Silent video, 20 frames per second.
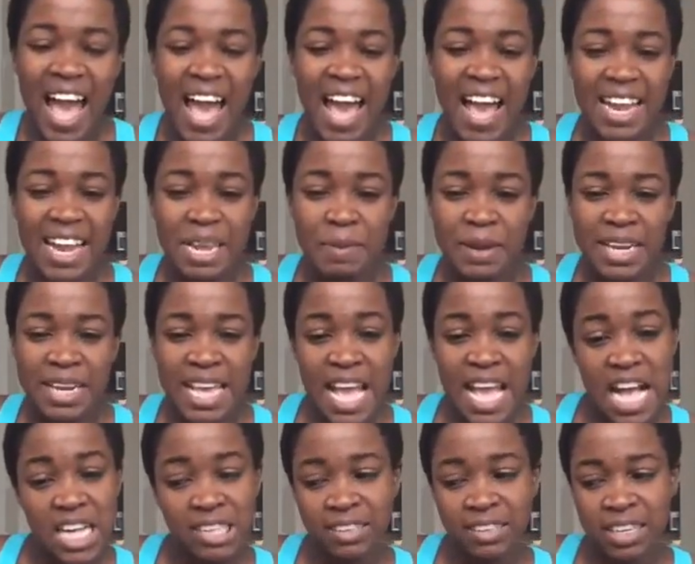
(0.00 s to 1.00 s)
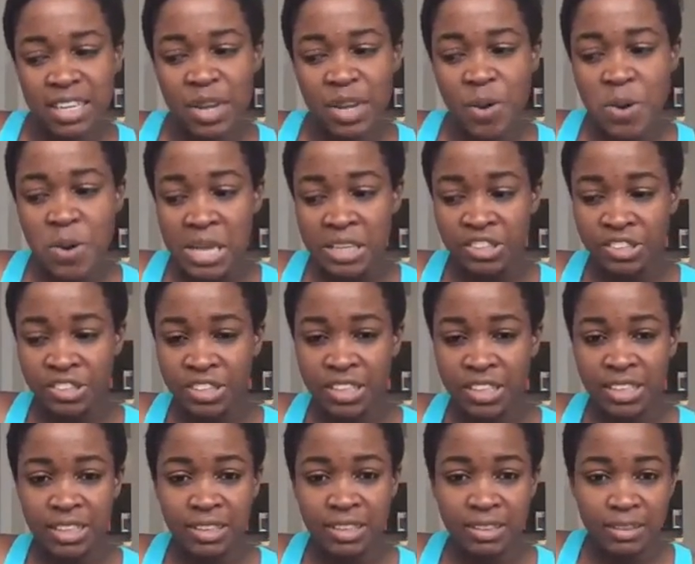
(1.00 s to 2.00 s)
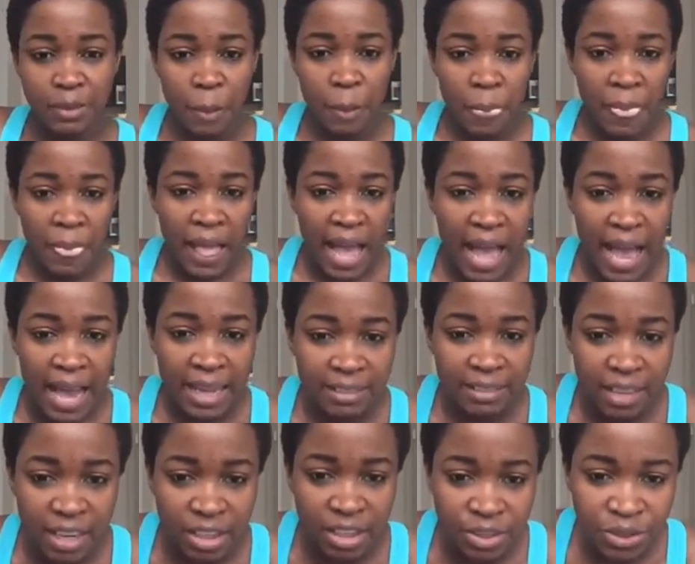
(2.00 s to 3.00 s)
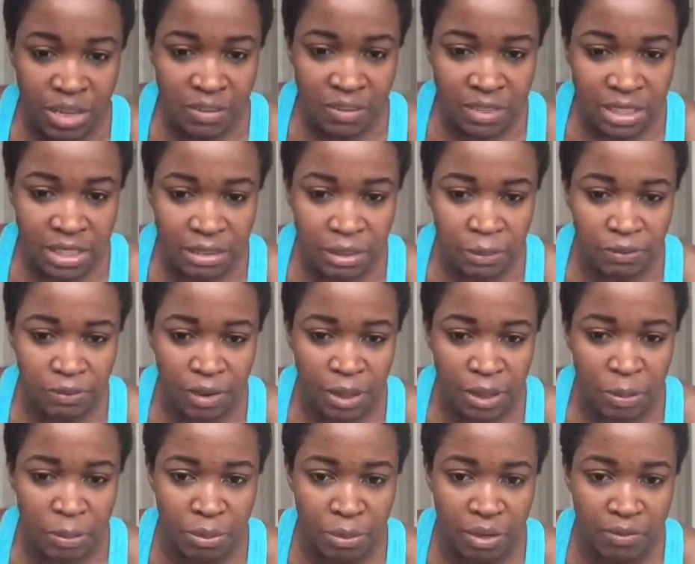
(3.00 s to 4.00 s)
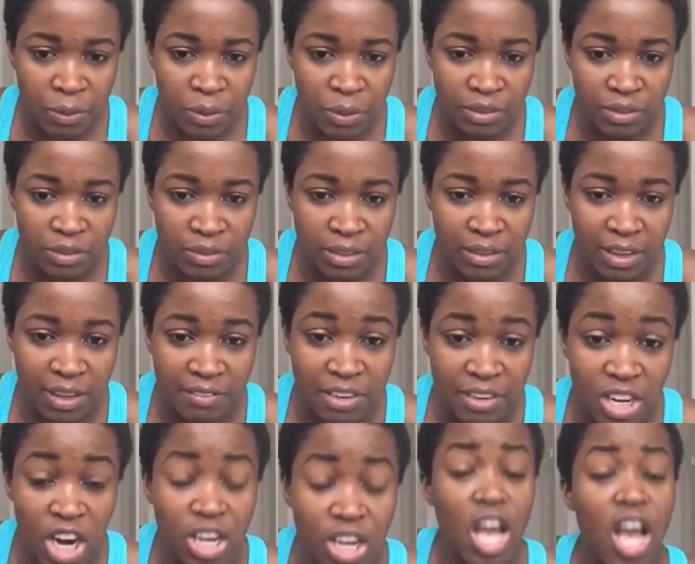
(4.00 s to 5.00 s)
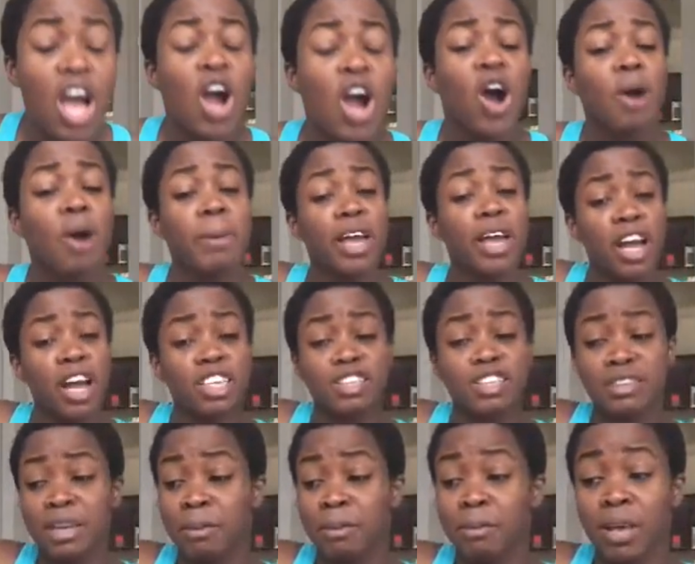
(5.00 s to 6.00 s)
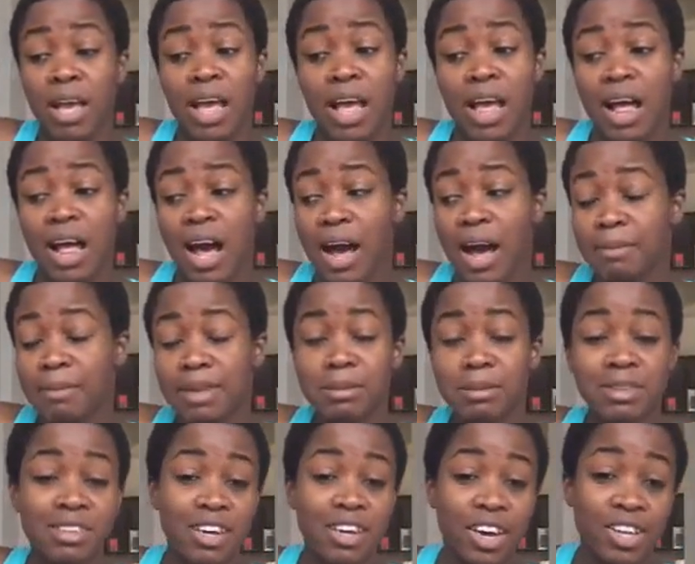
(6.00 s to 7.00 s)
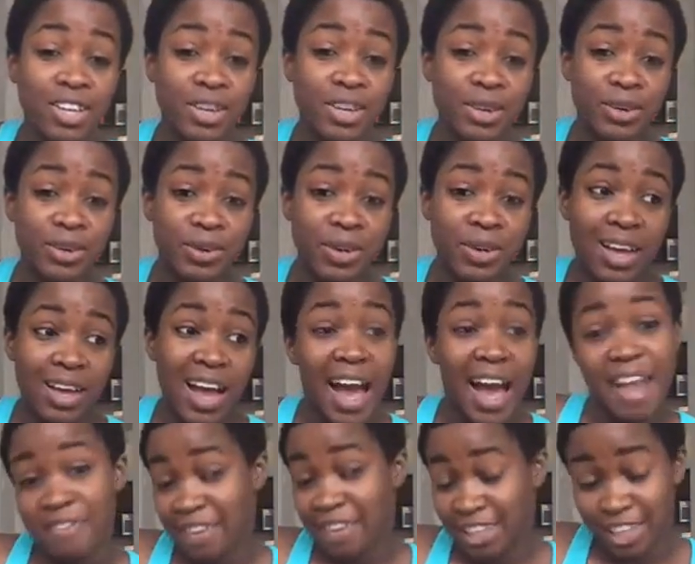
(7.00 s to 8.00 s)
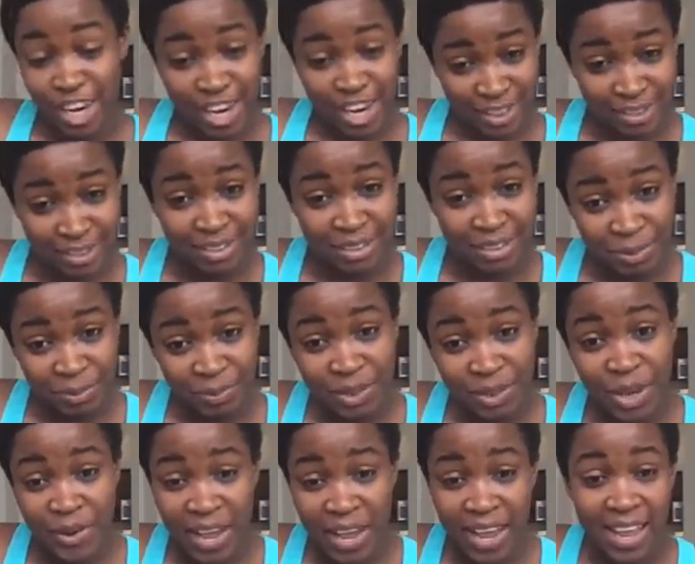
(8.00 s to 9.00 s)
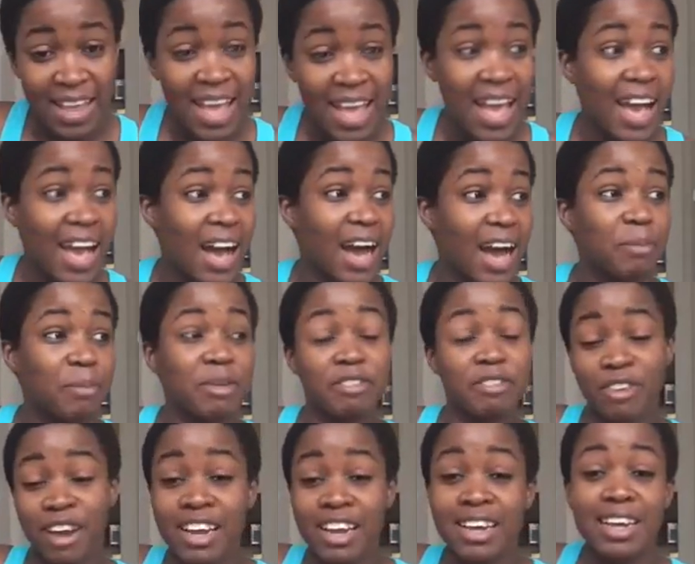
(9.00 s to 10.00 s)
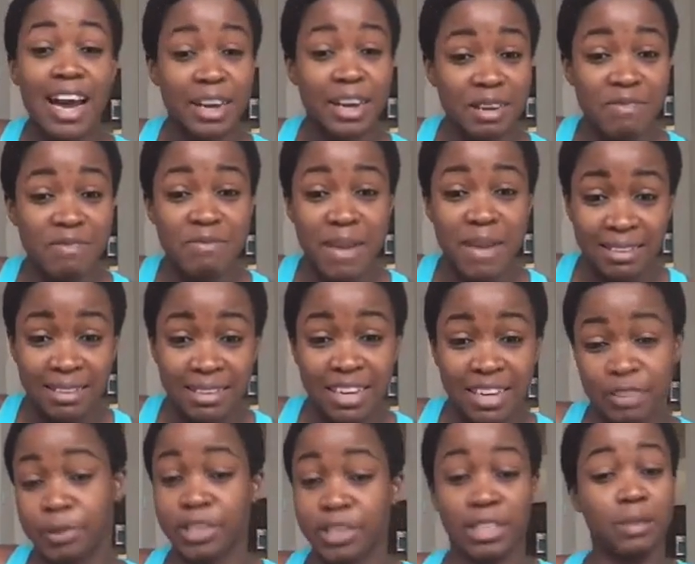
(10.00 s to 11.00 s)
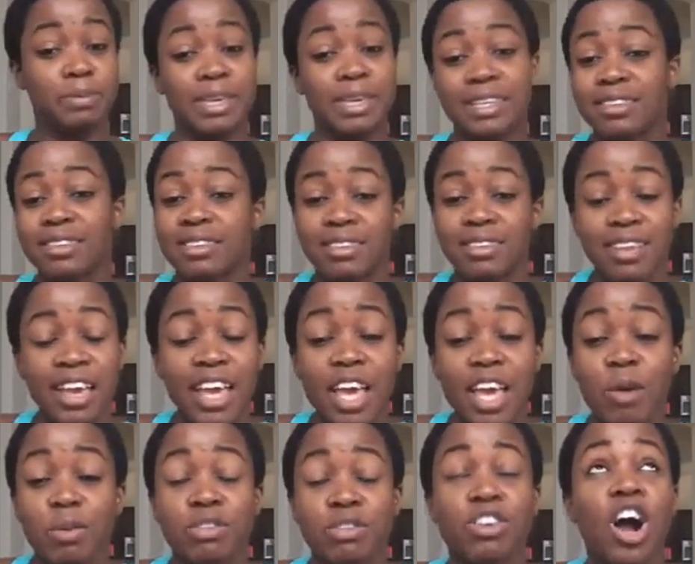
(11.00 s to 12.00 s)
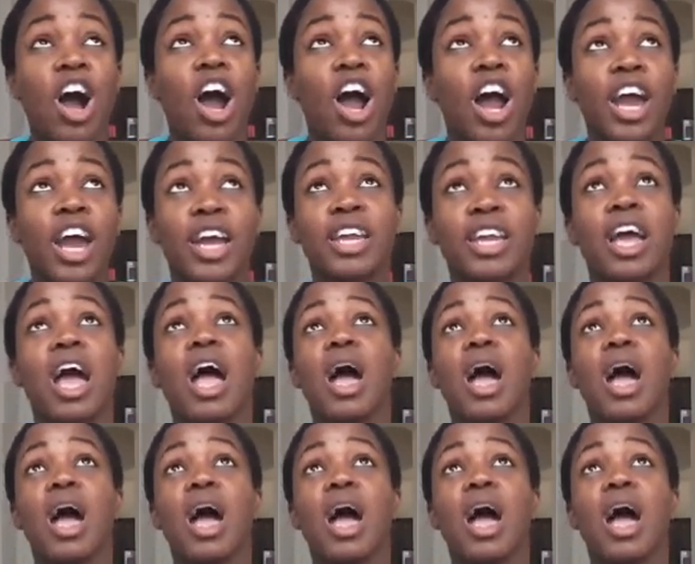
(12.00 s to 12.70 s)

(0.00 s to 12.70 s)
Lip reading: Anybody else? Any questions? Hi, Tega. Do you have any tips for how to motivate oneself to accept it hard? Oh my gosh, Tim. Let me tell you, I find it hard too, okay? Before I got out of bed today, especially being sick, it was hard.